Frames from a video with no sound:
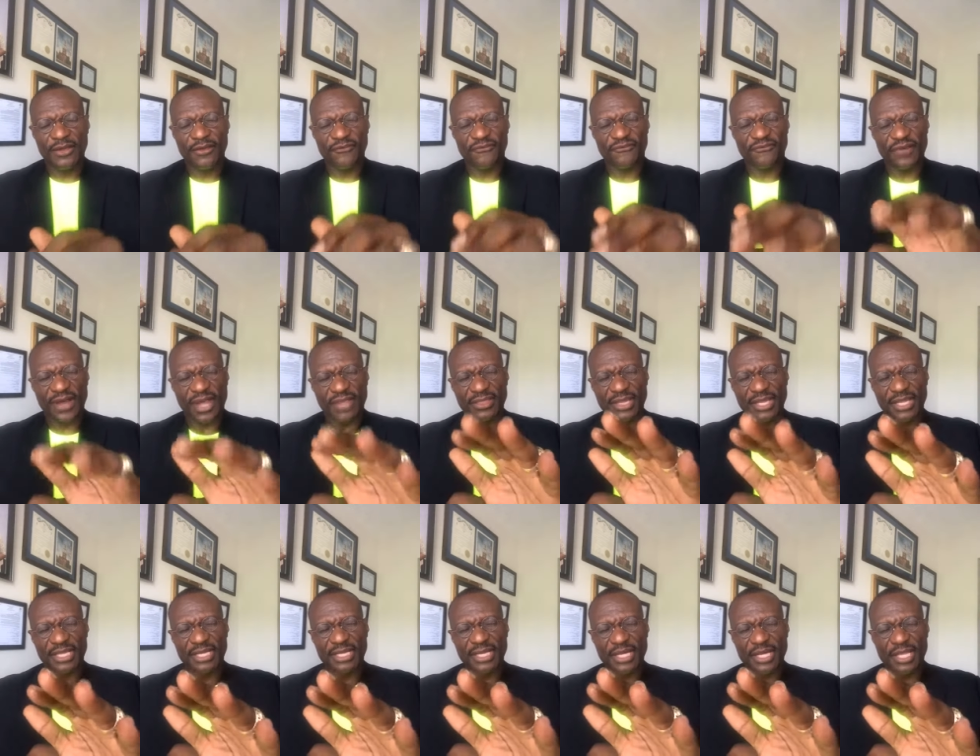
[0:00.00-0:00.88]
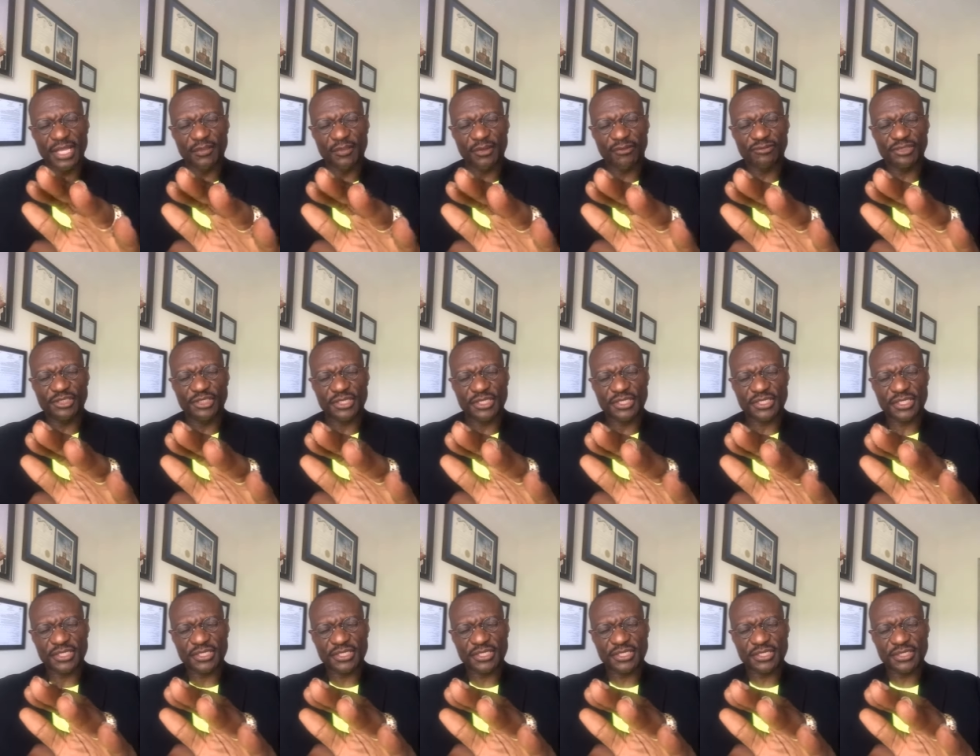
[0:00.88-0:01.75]
Father, in the name of
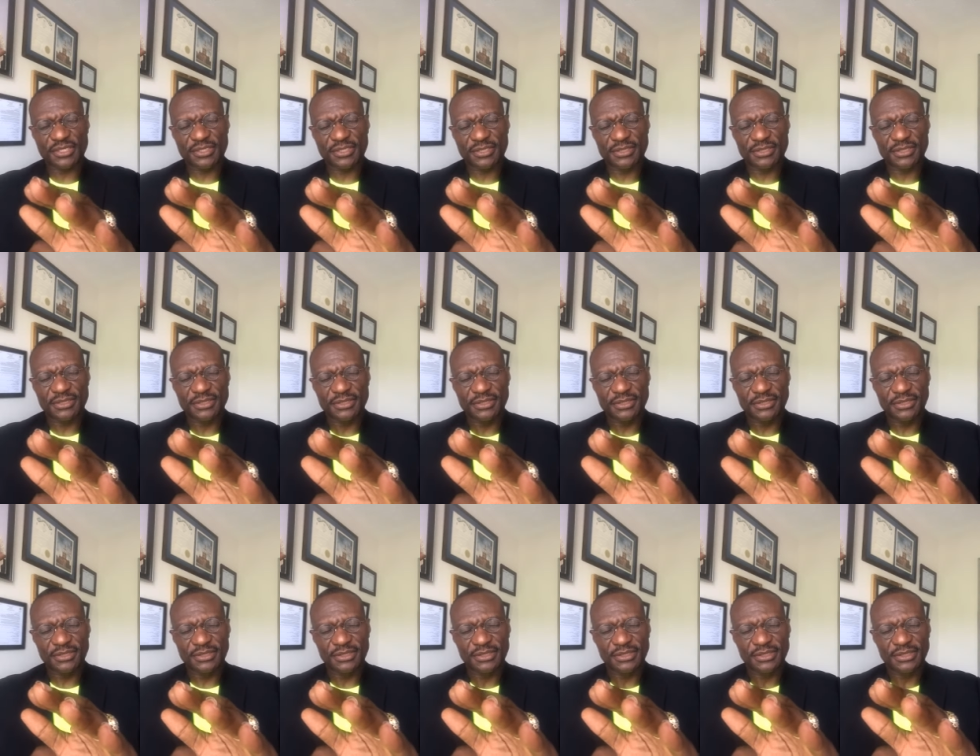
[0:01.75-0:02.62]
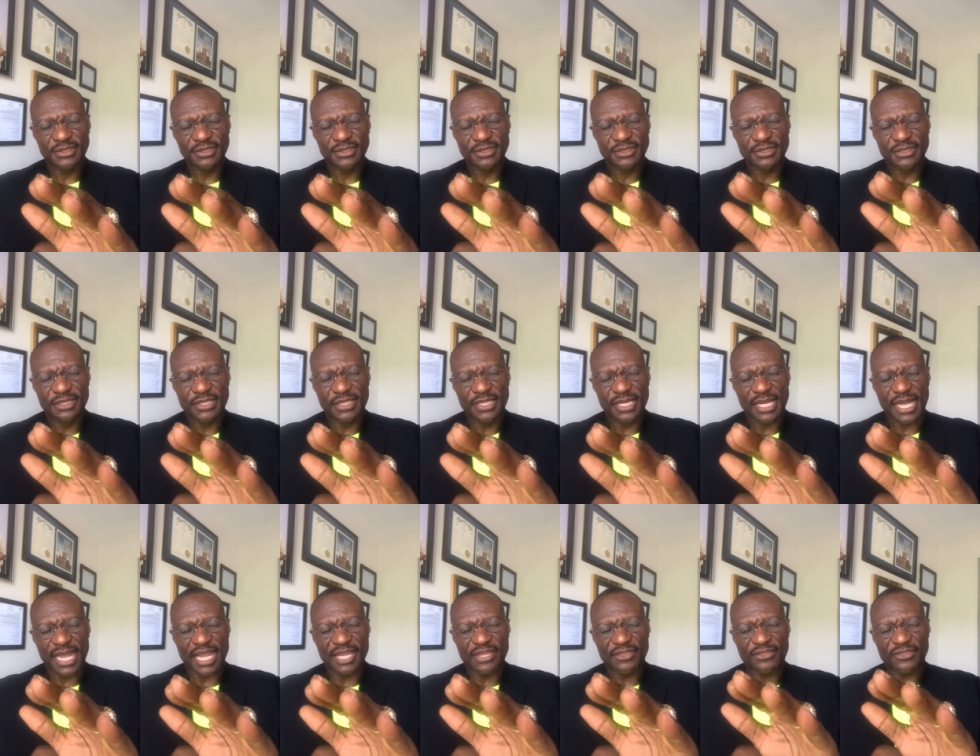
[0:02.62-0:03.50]
Jesus,
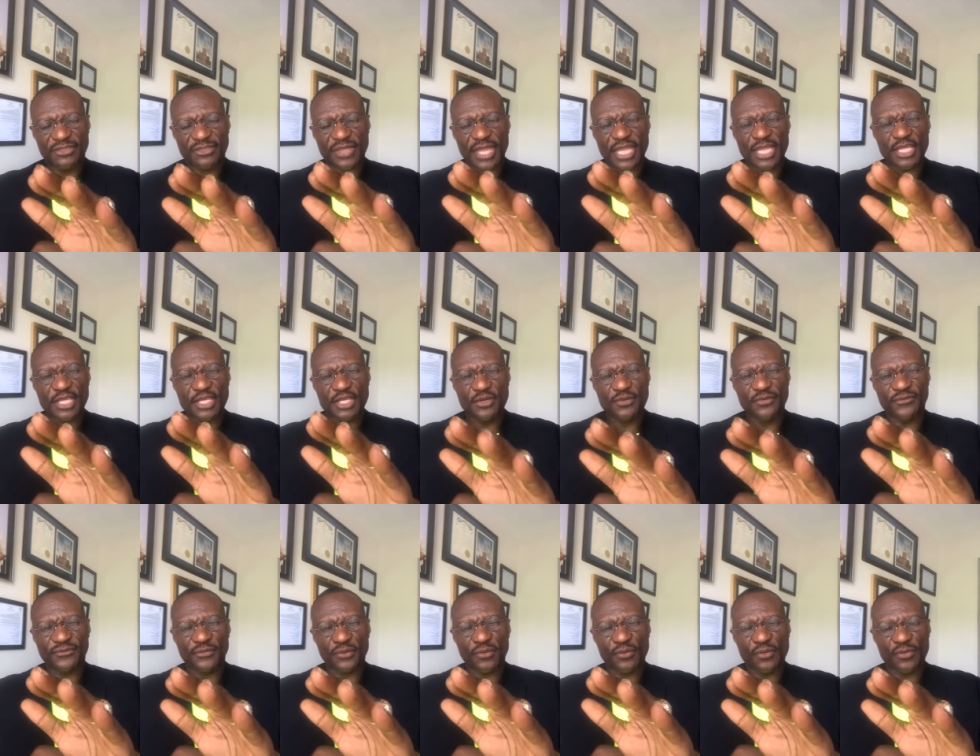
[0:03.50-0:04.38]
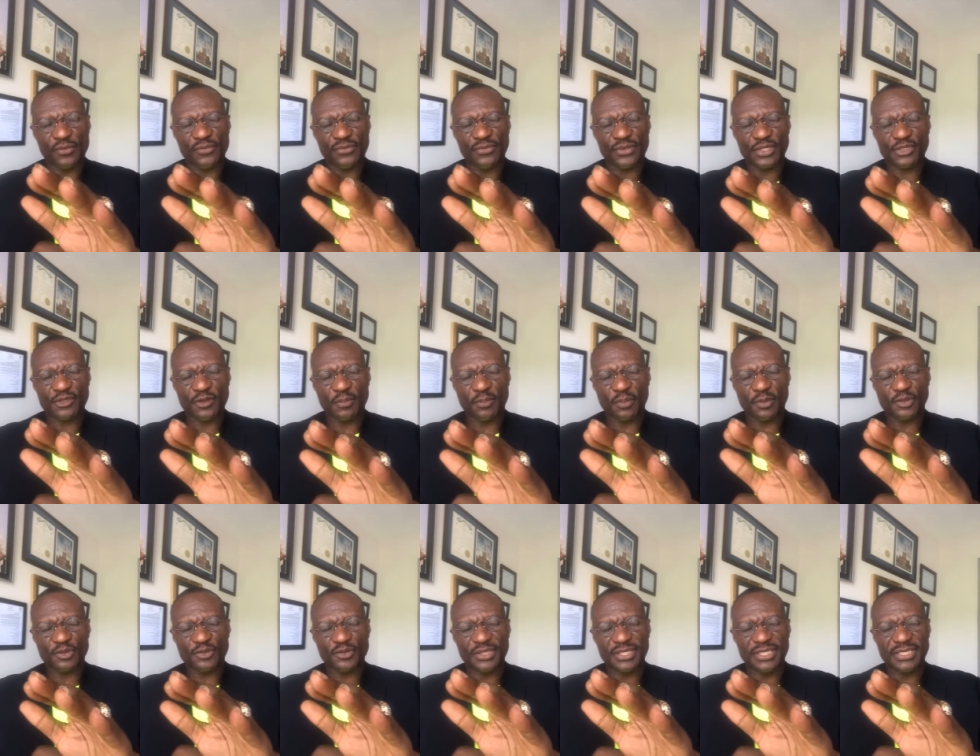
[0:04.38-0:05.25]
I thank you for this
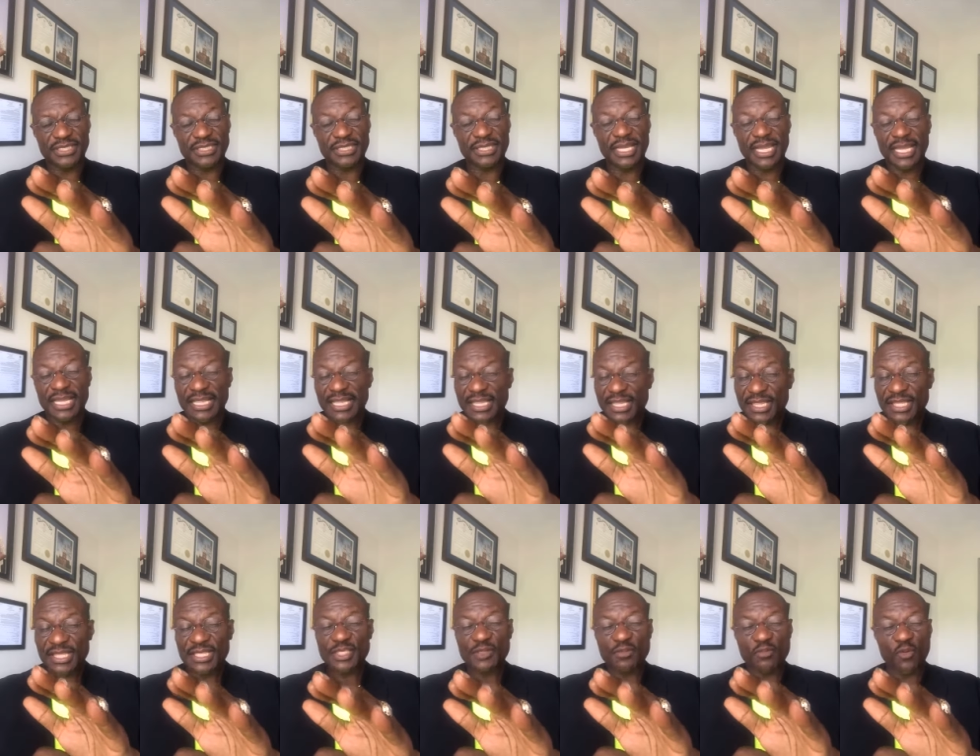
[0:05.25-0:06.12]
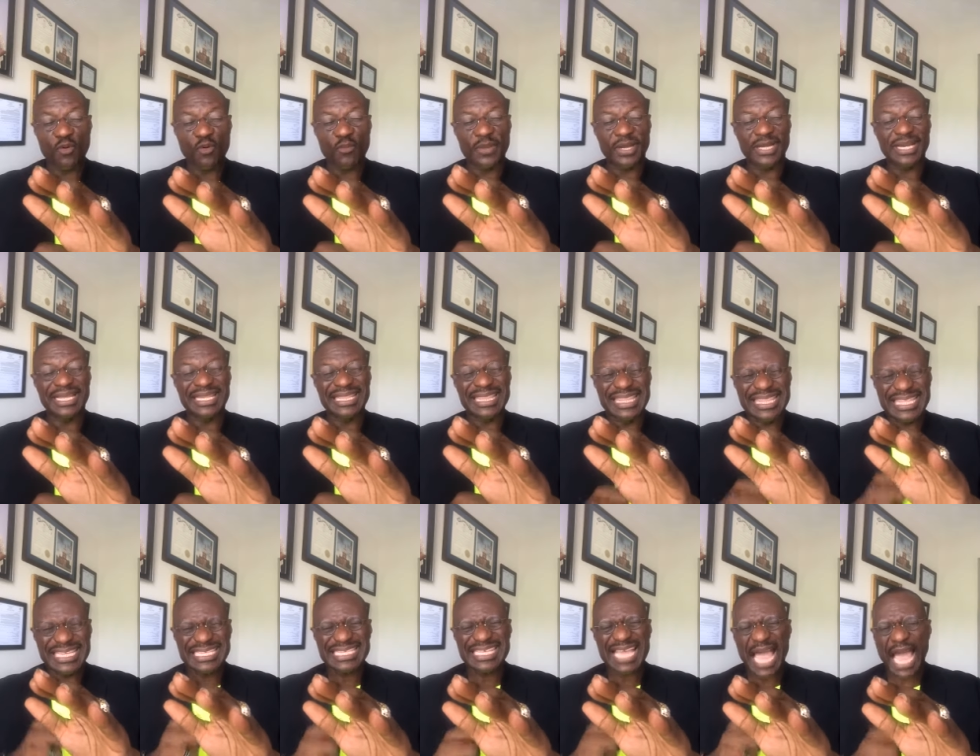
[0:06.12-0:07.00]
opportunity and this moment and
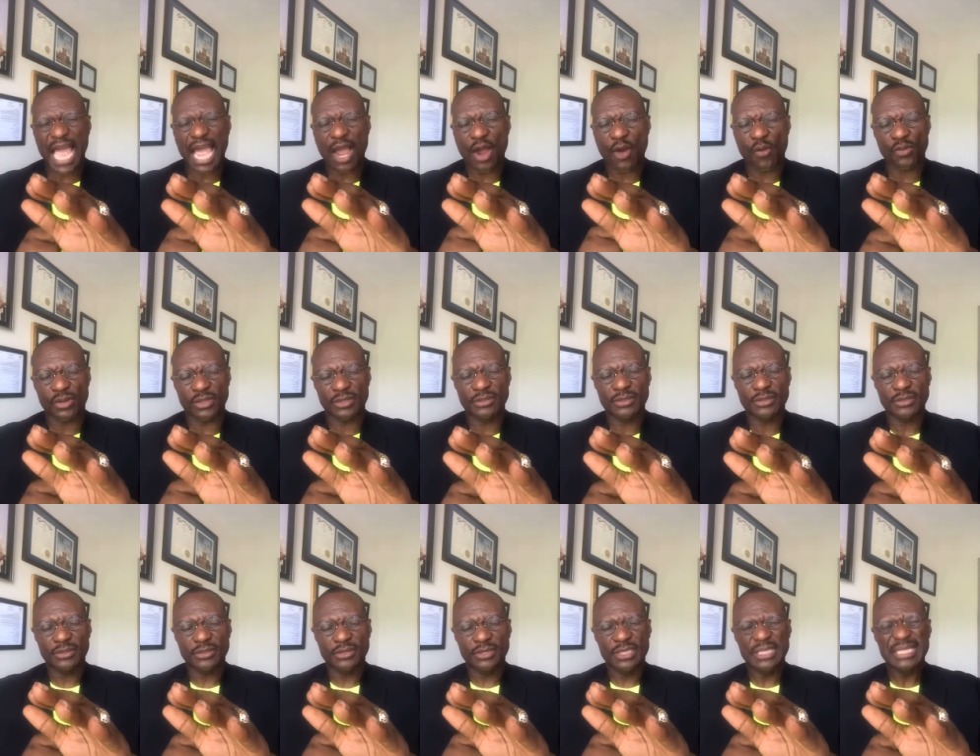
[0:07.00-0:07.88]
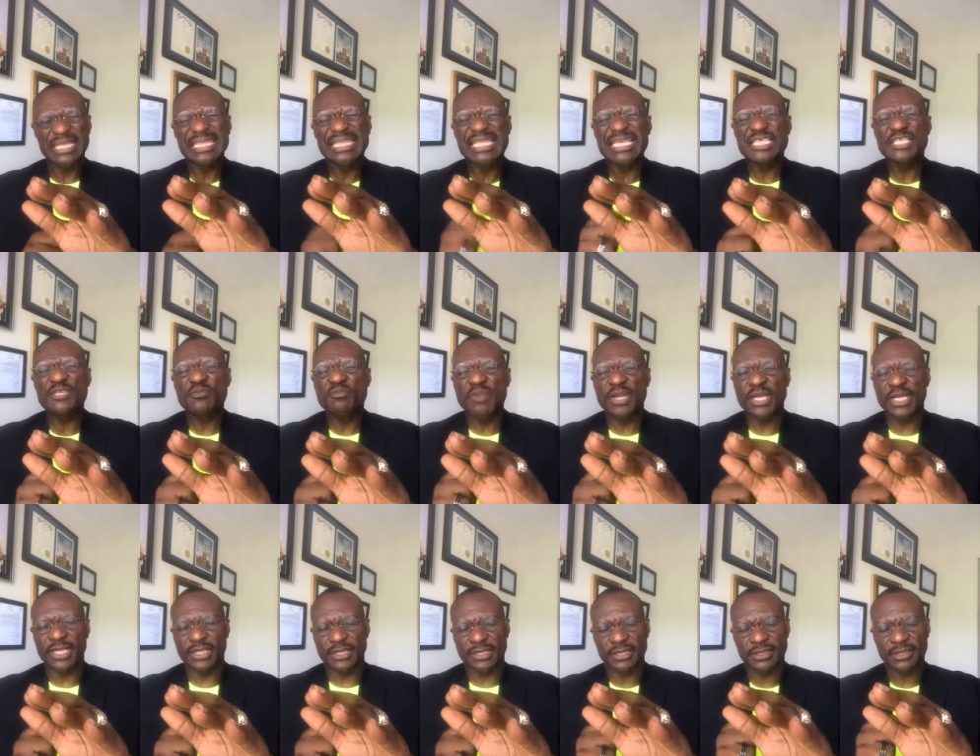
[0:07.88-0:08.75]
this hour, this
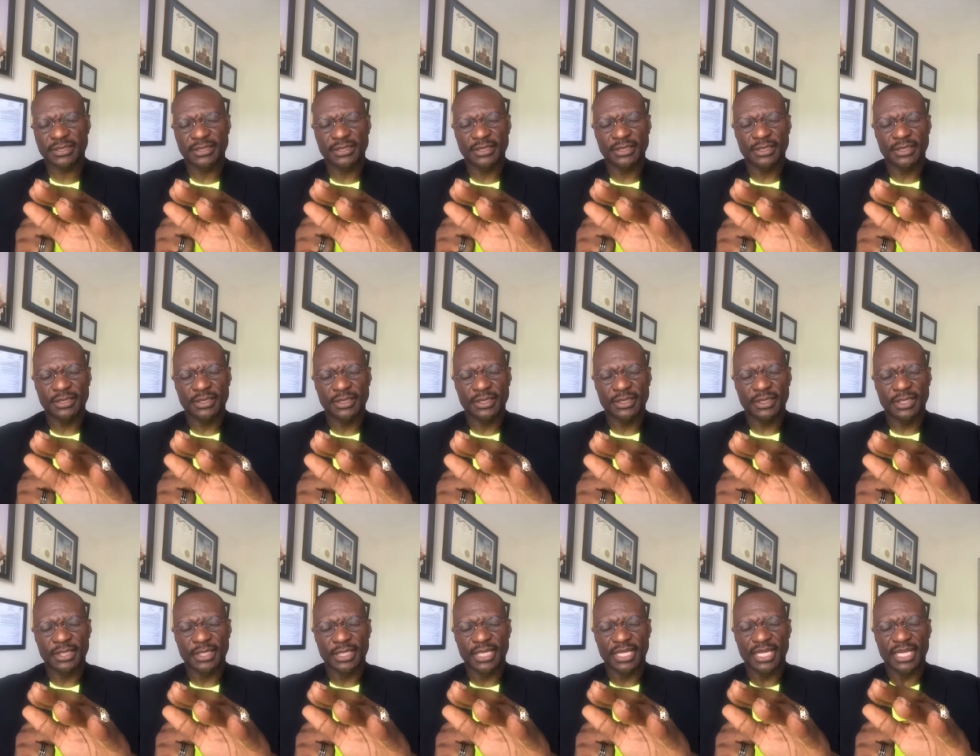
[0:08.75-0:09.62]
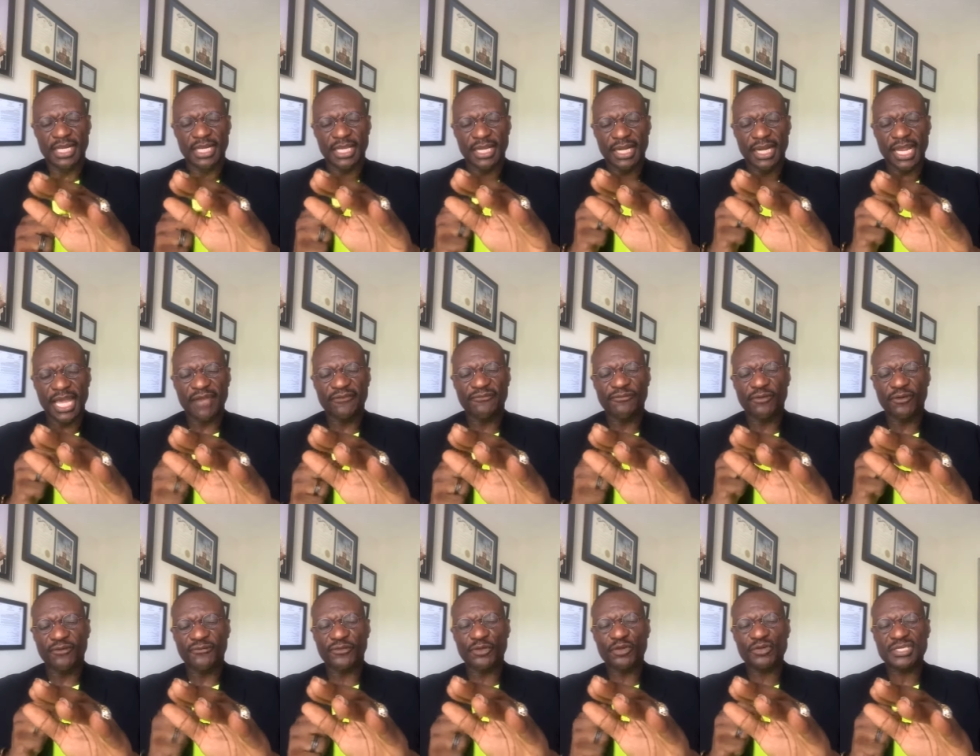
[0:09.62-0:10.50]
minute, in the life
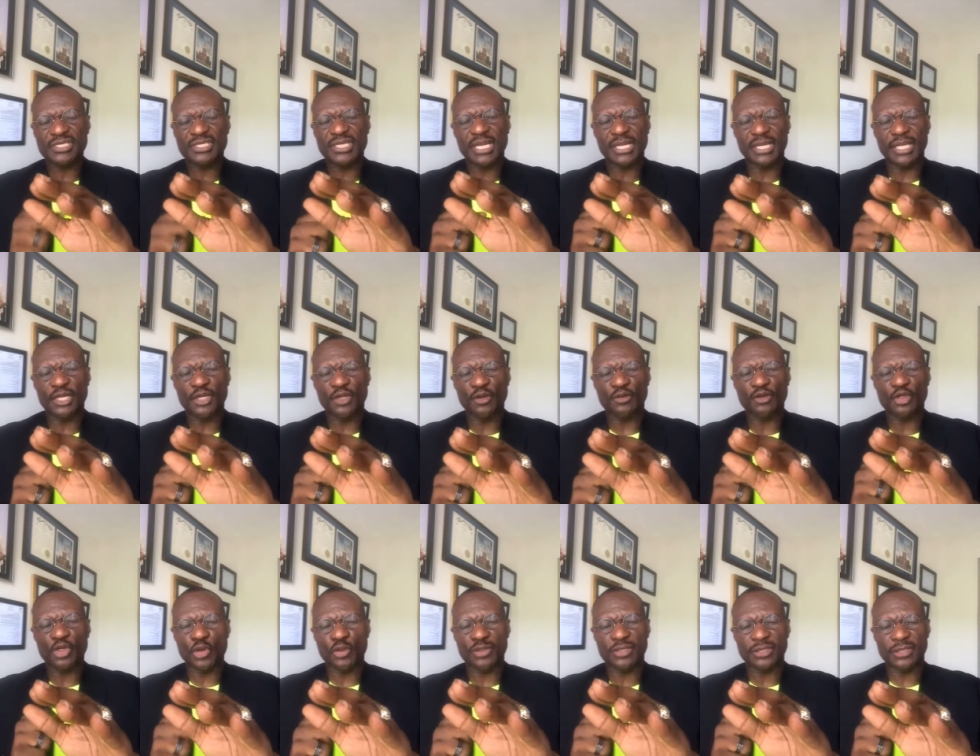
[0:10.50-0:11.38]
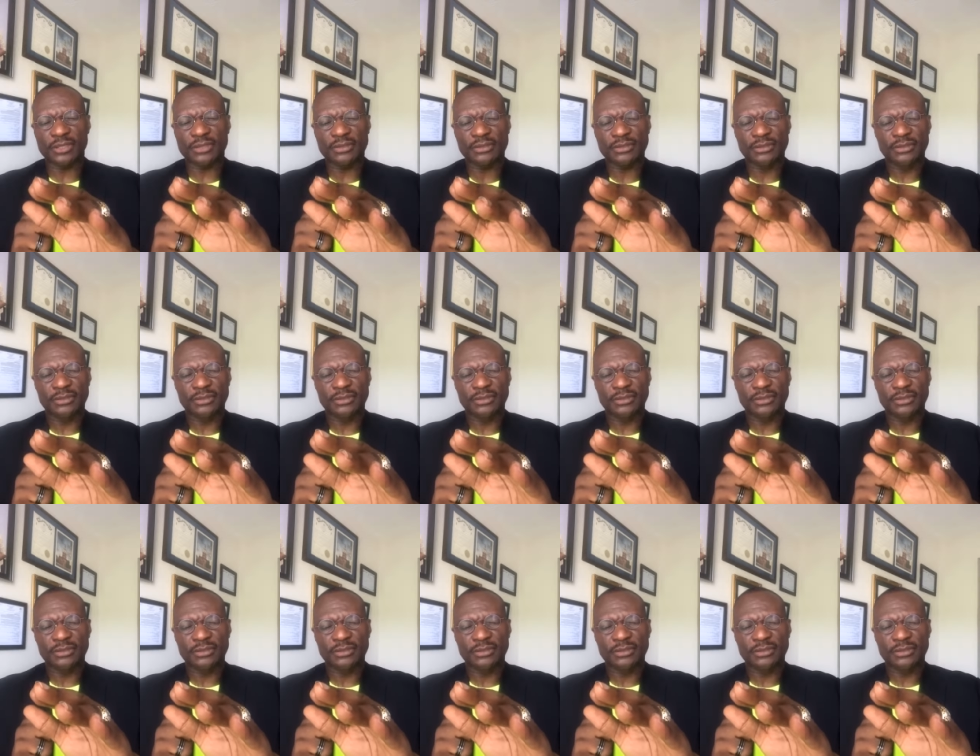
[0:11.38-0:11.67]
of your son and your daughter